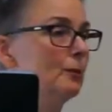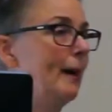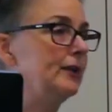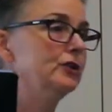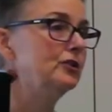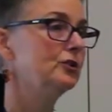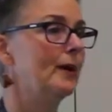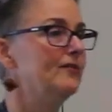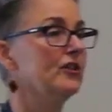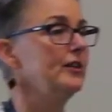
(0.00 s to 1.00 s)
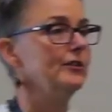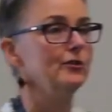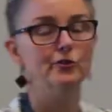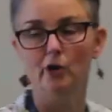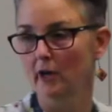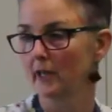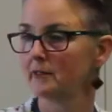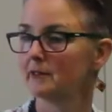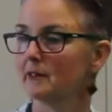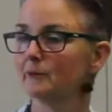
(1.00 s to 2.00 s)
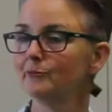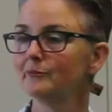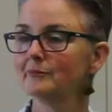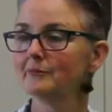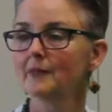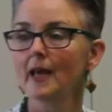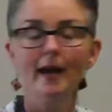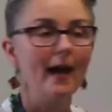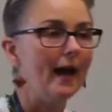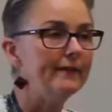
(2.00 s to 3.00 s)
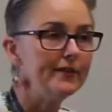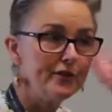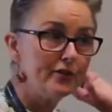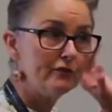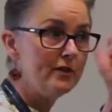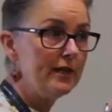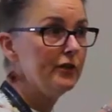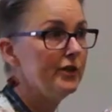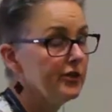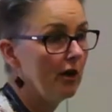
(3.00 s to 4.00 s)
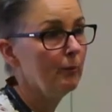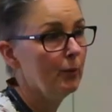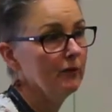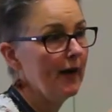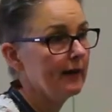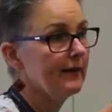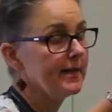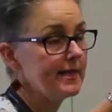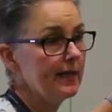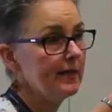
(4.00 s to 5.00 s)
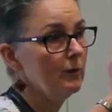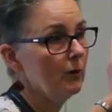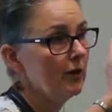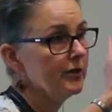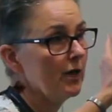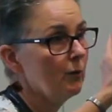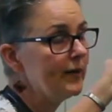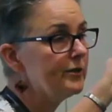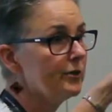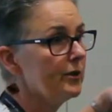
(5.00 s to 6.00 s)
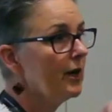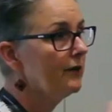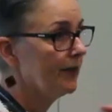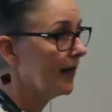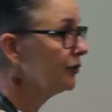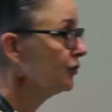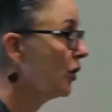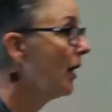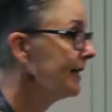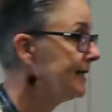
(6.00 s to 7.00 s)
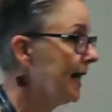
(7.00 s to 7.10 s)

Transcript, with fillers: got the patience to wait for anything to dry. So. And this is a really good example of how that technique worked. I went for that strike